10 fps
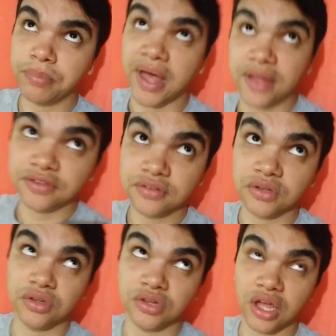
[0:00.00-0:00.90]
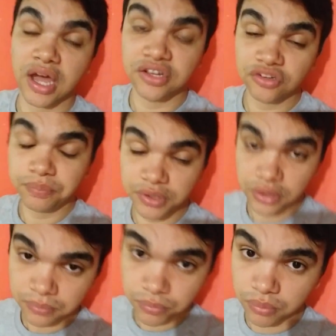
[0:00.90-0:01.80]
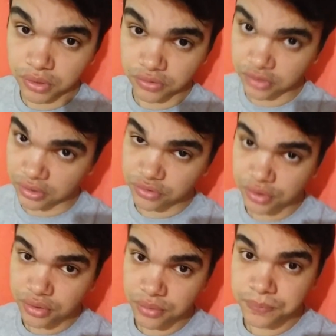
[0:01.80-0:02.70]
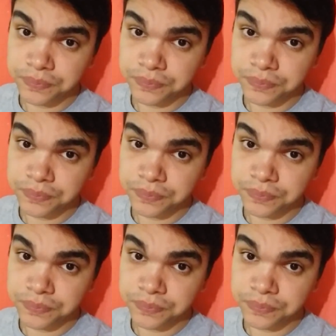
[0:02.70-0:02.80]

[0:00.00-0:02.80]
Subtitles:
pass in the IGP public tender,